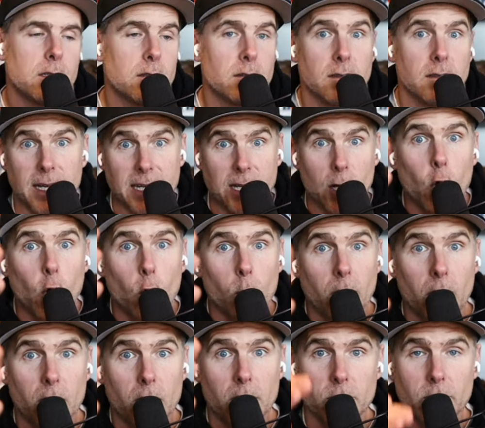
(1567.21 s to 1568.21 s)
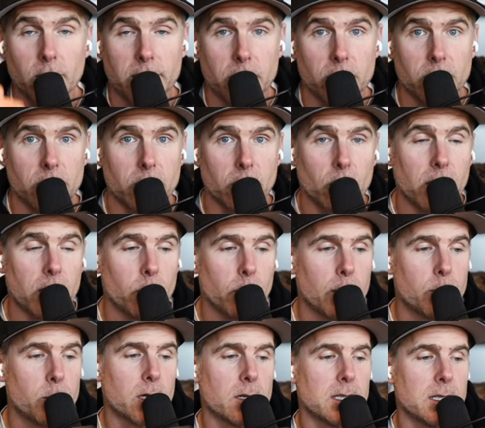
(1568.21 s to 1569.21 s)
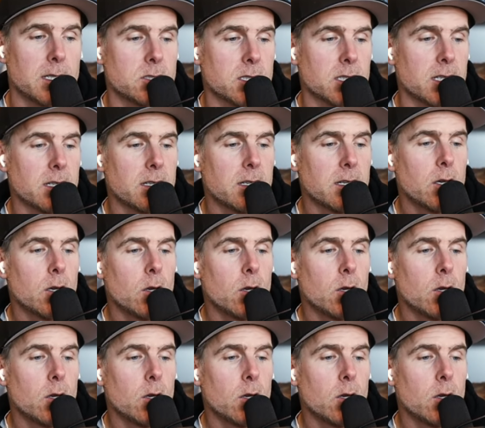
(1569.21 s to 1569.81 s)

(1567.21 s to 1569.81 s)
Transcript: like Omar, who I know you know at Webinar Ninja,